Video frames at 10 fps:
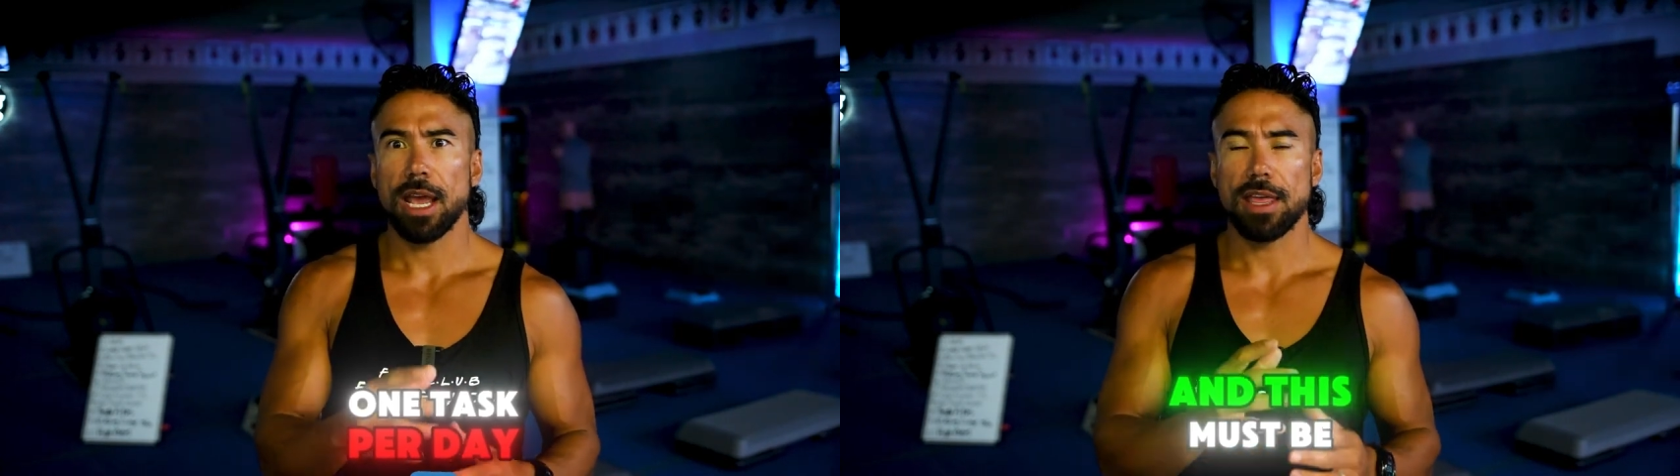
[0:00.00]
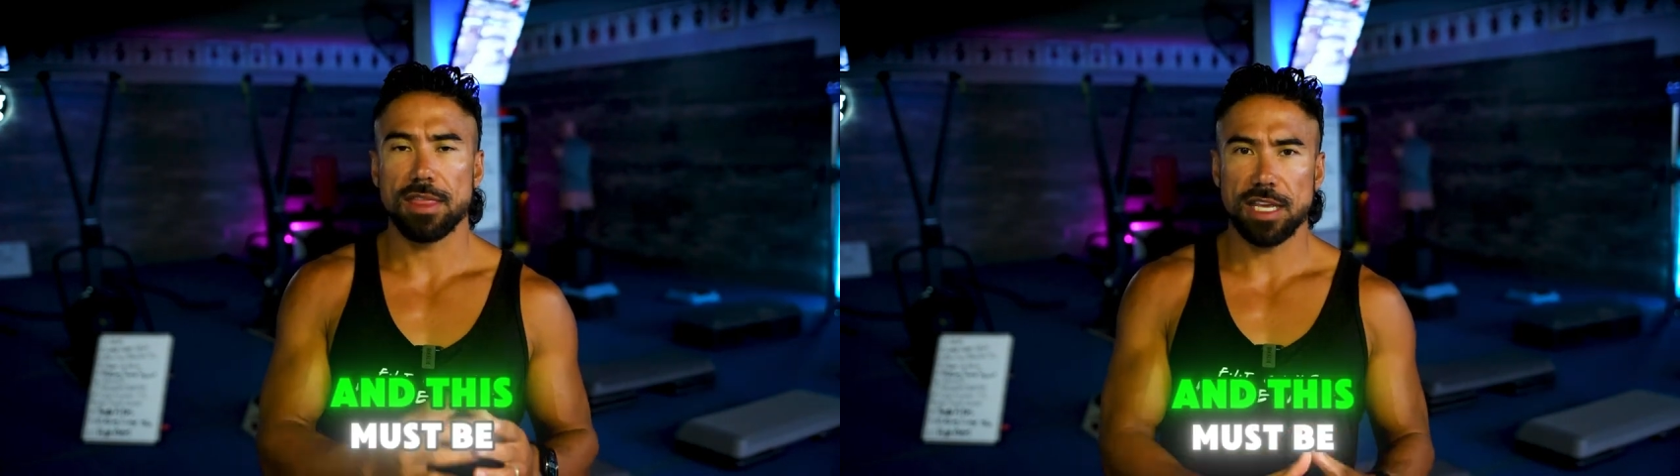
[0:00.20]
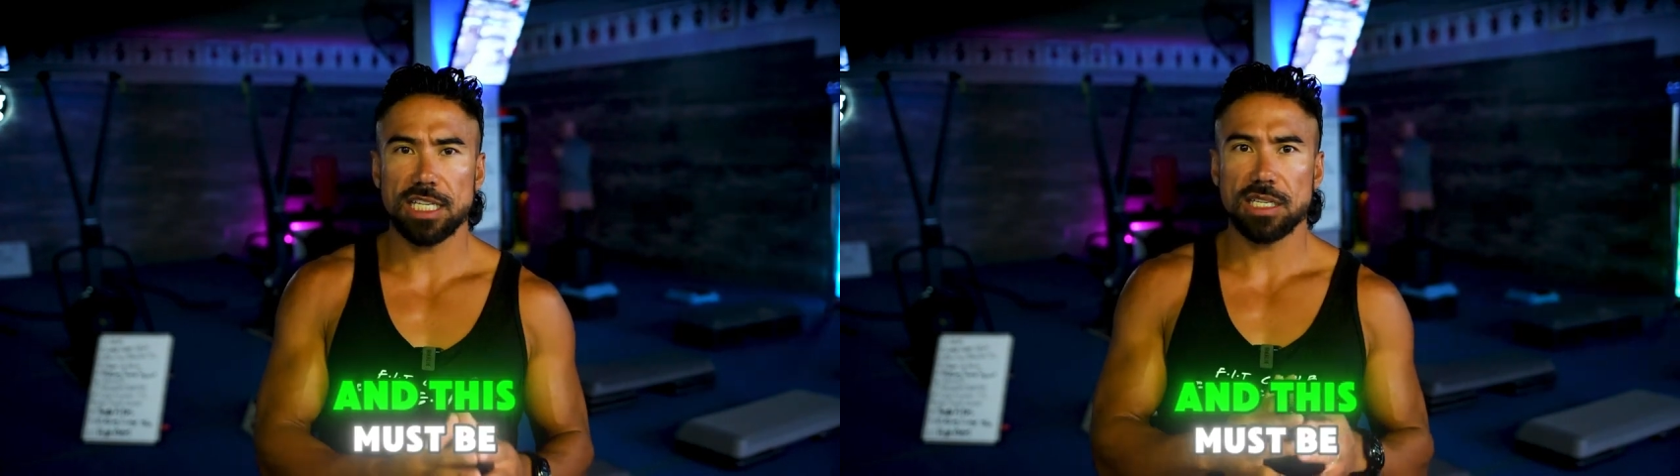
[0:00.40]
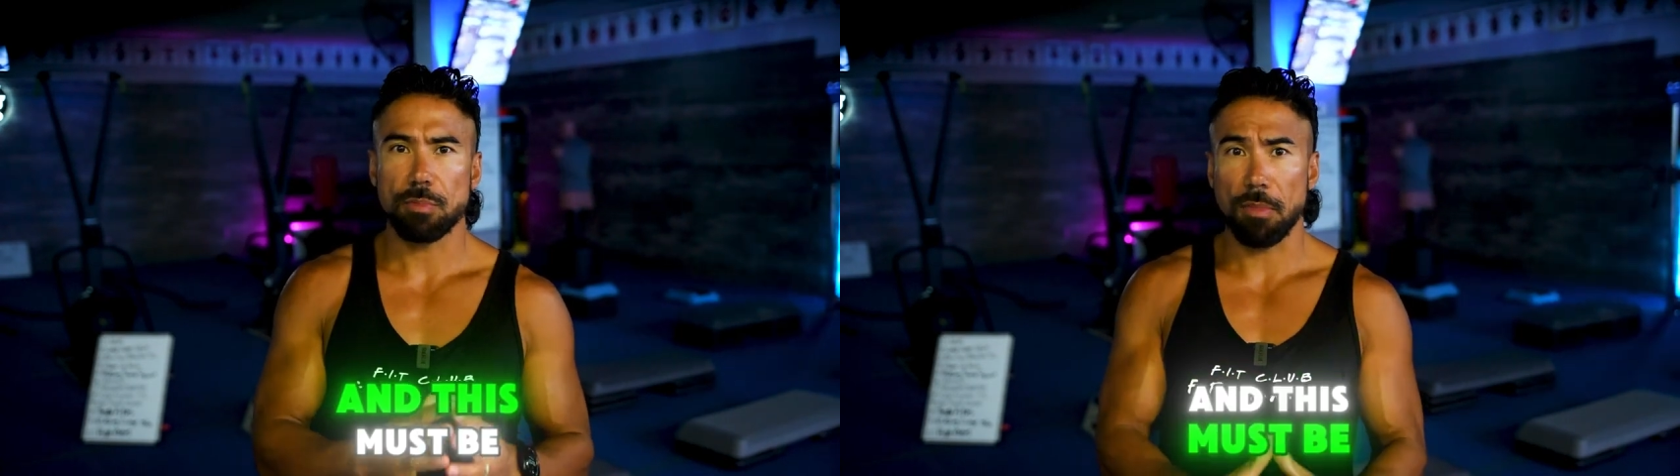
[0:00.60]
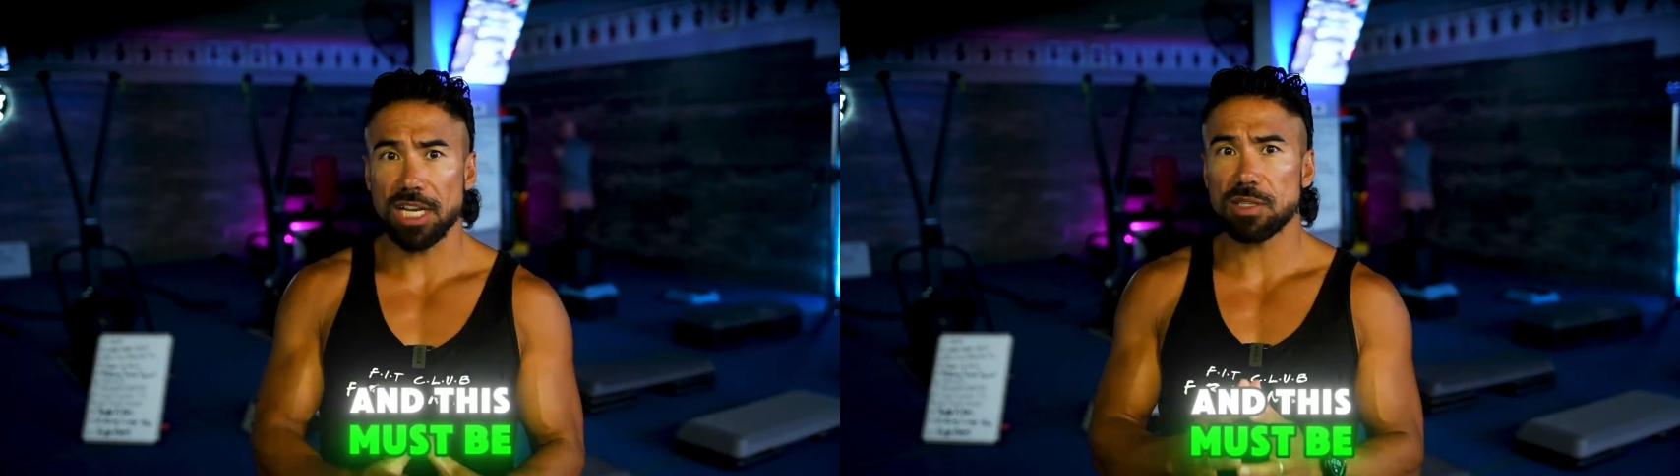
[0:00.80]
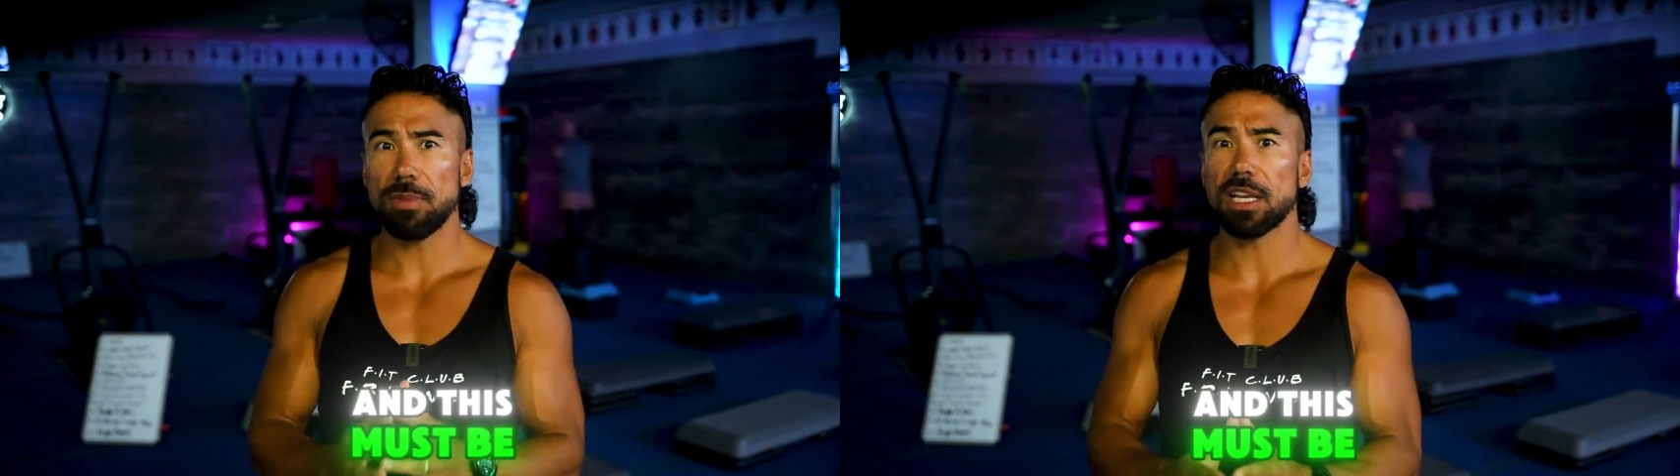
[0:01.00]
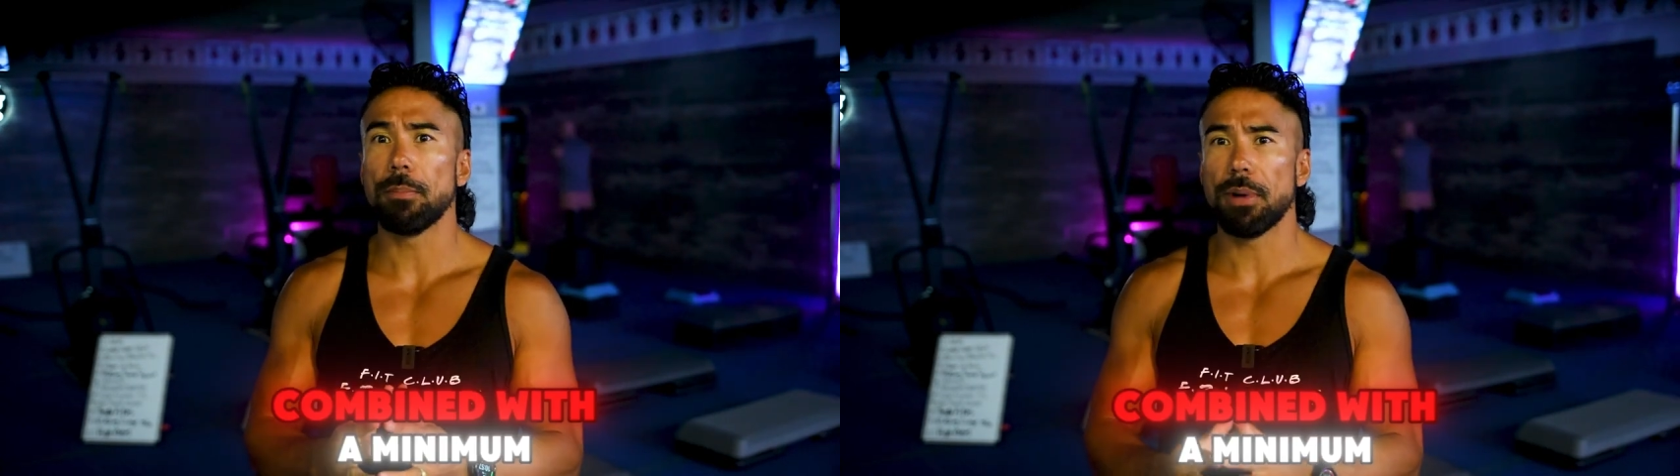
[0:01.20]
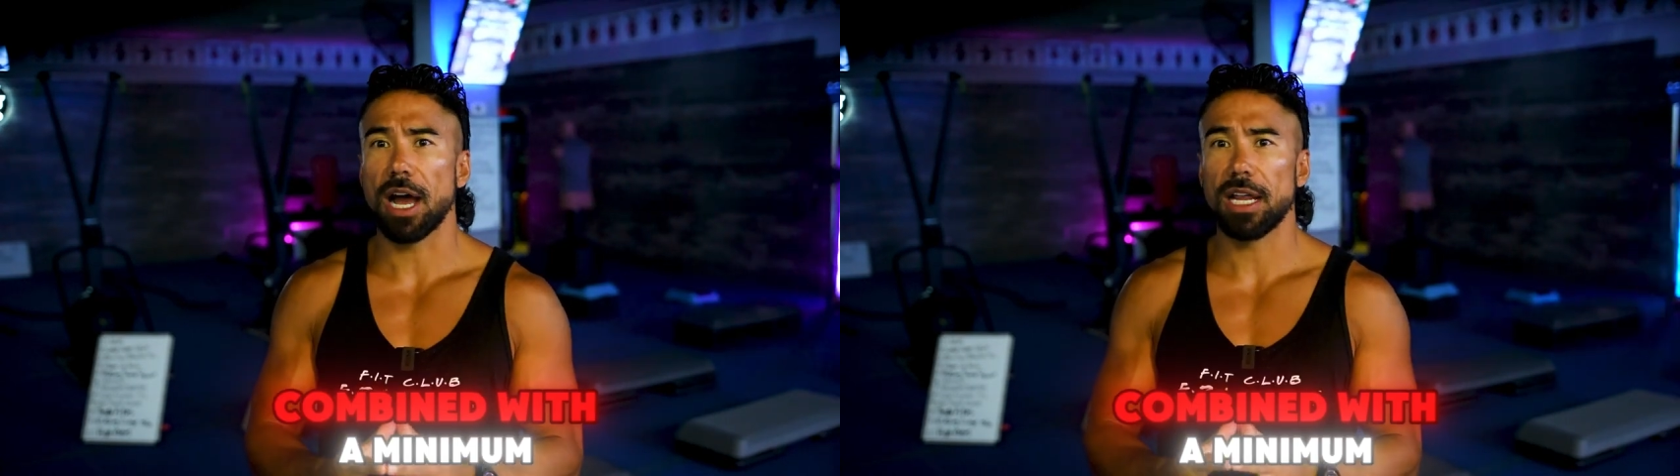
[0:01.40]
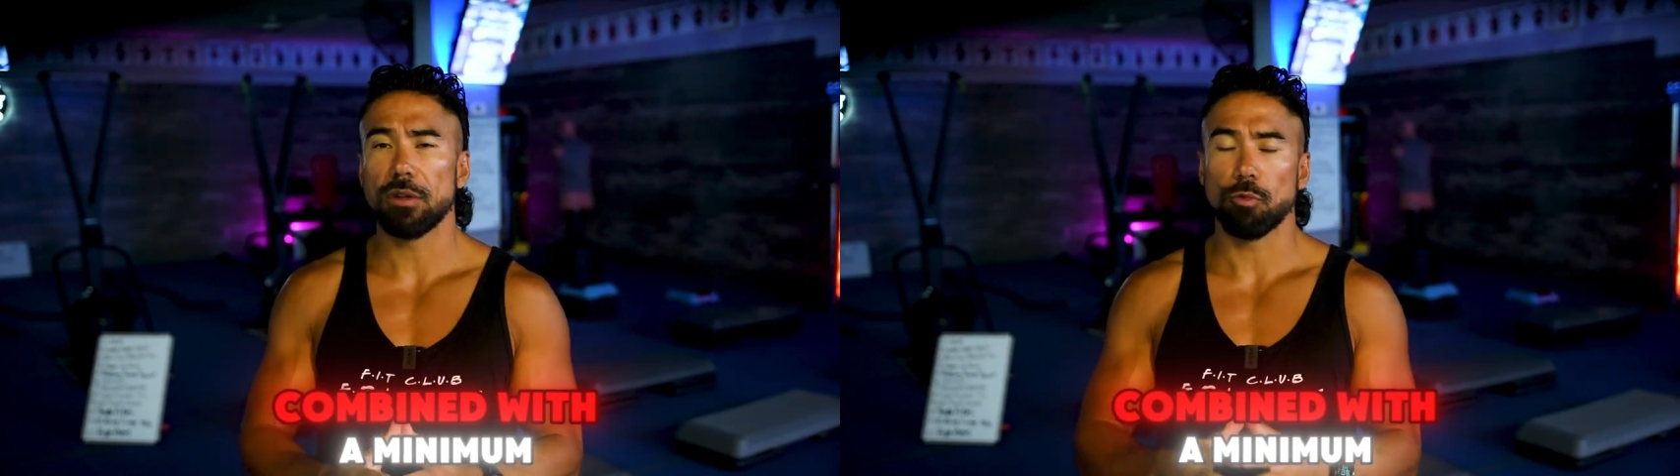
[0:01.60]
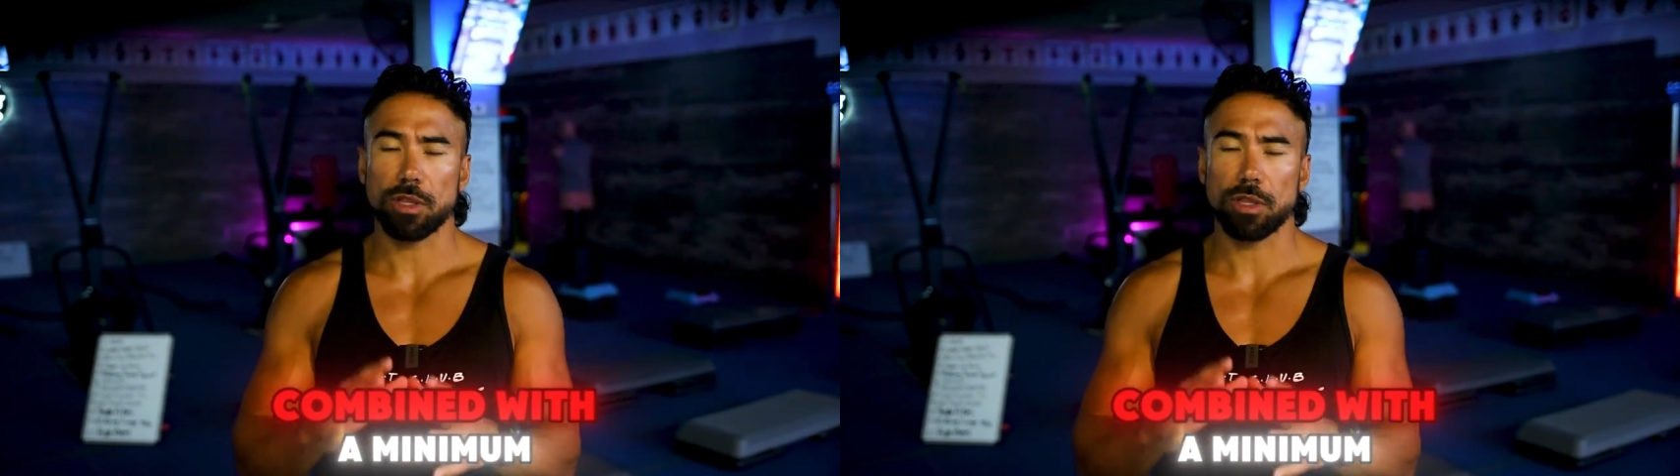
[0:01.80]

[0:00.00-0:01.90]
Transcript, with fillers: and this must be combined